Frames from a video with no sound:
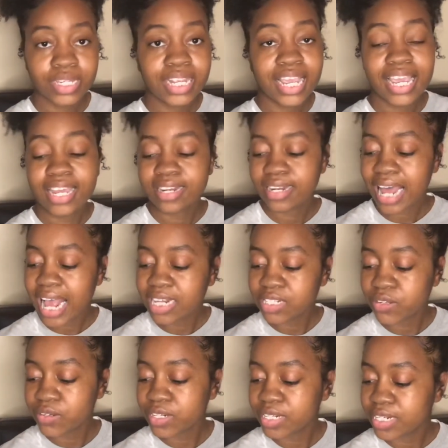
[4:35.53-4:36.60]
And last
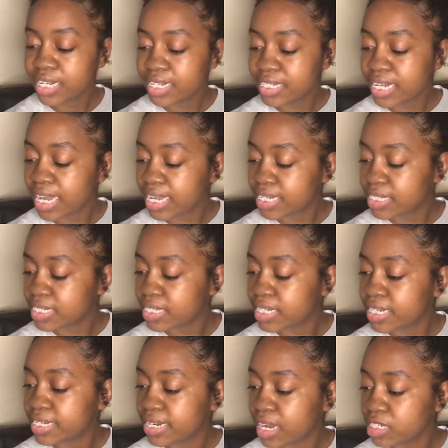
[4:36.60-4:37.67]
on the list is the
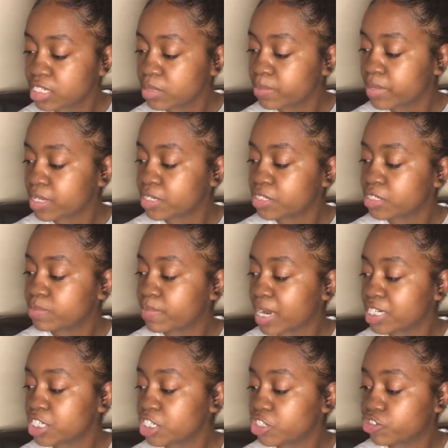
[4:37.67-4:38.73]
Nacho Mother's
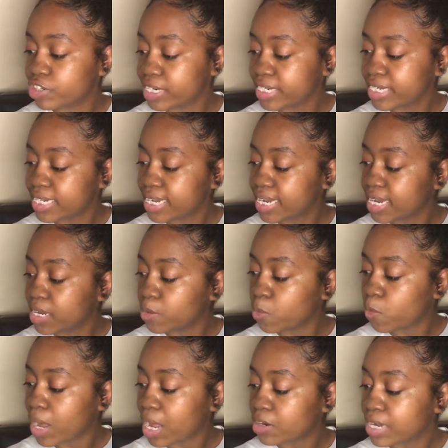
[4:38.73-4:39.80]
Matcha Green Tea and
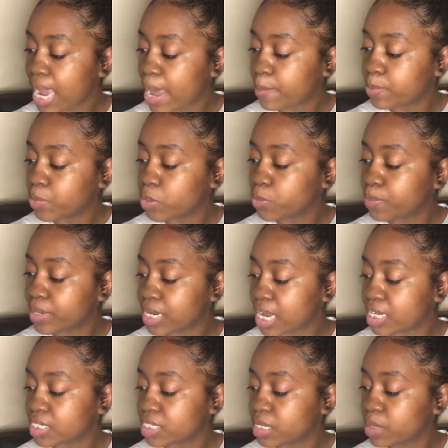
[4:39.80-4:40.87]
Wild Apple
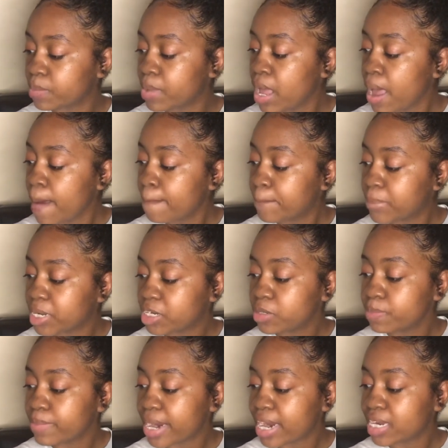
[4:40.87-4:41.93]
Blossom Butter
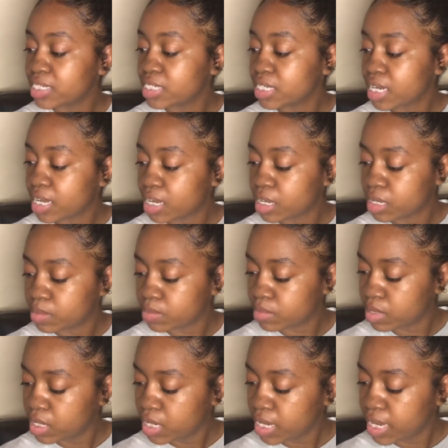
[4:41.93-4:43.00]
Mask.
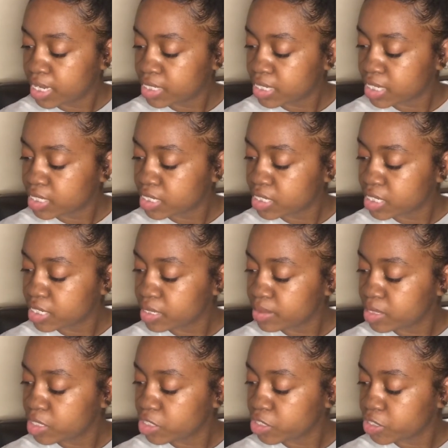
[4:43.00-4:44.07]
It says it's a deep
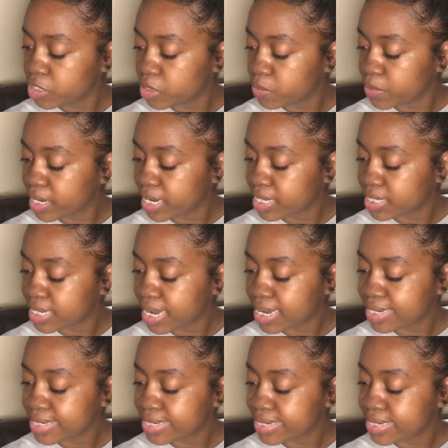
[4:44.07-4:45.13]
conditioner with
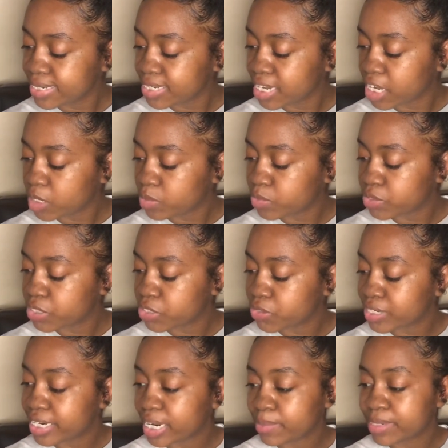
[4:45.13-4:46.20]
antioxidants to help restore
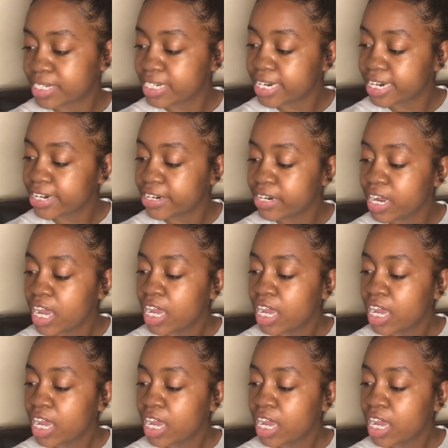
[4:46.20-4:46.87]
damaged hair.